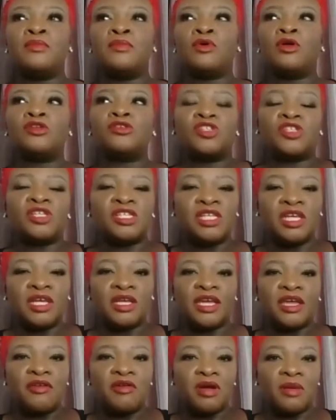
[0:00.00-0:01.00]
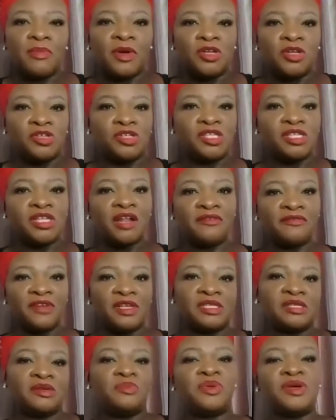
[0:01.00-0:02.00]
also just caring about yourself
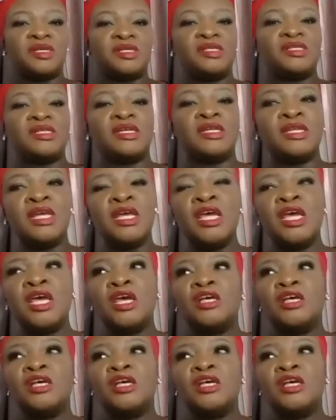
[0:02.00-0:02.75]
as a person.